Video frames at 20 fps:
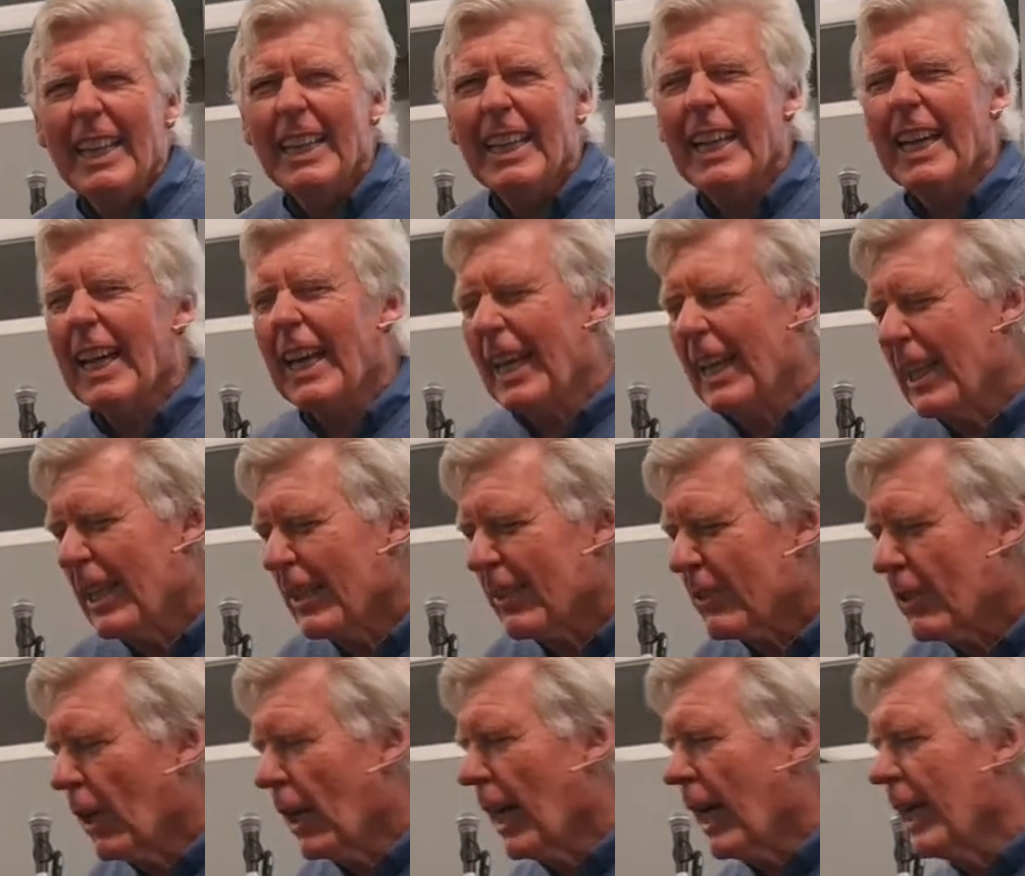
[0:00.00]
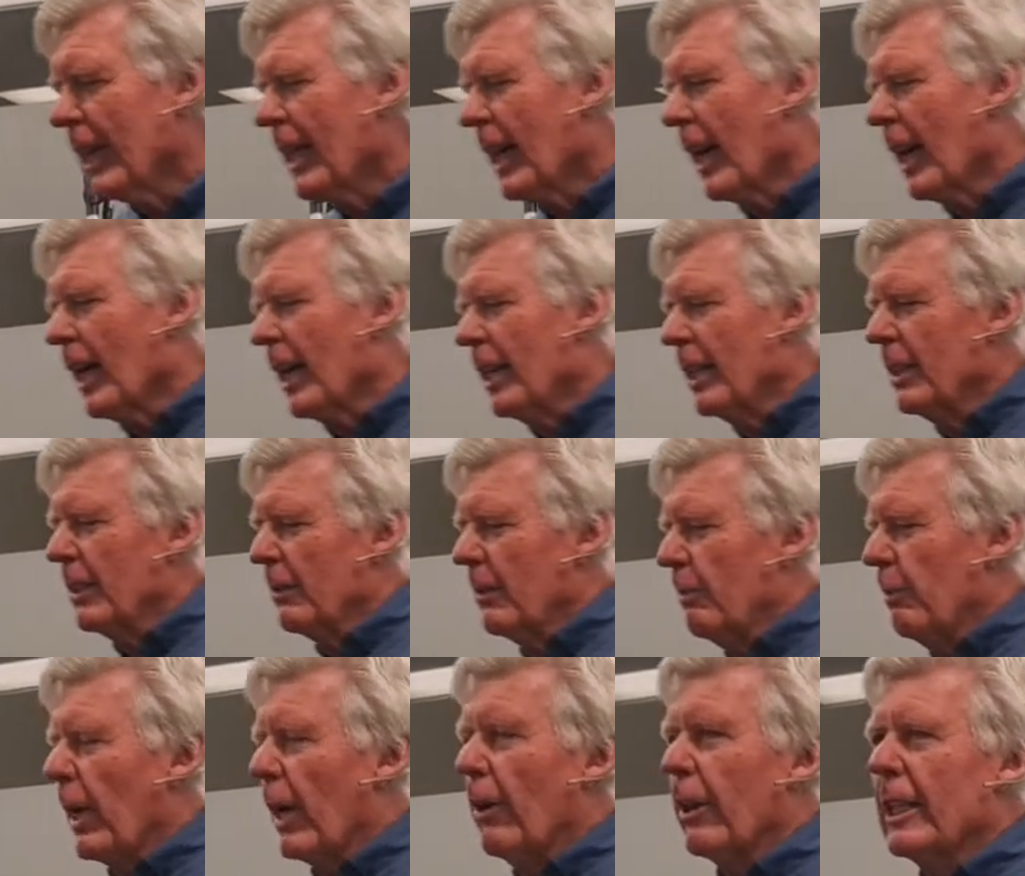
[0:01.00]
Yeah. So I
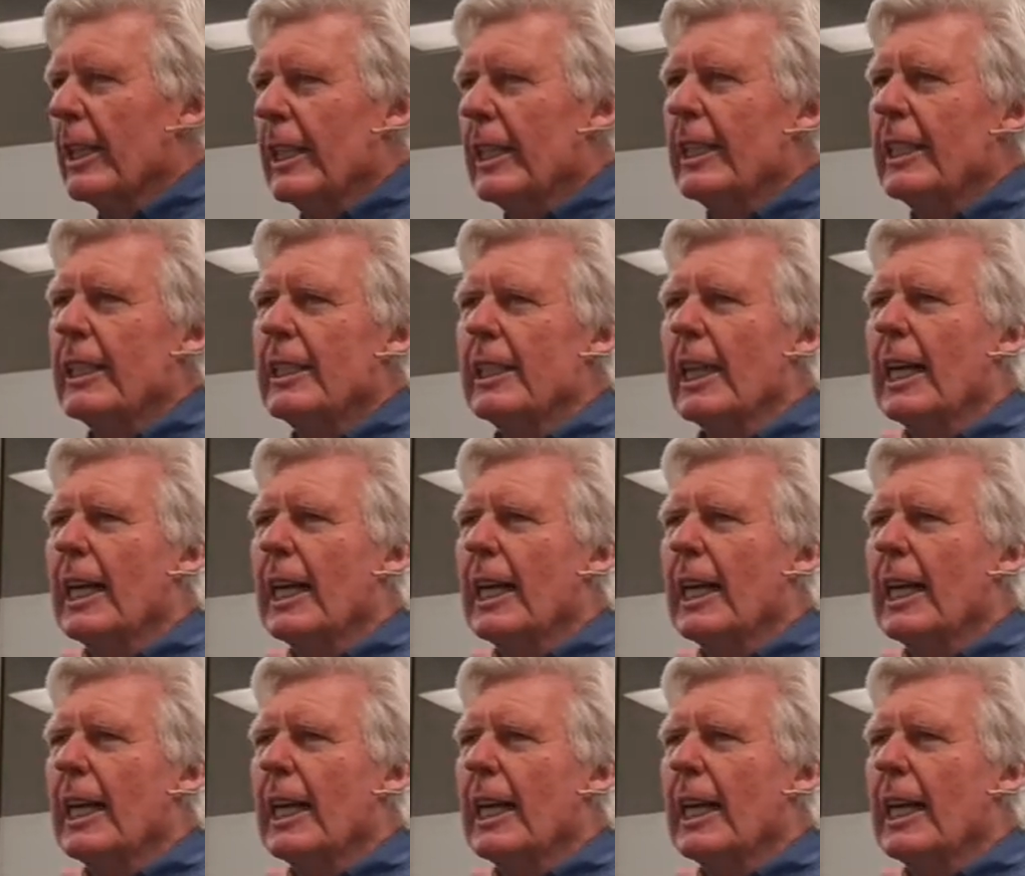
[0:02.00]
married Lee in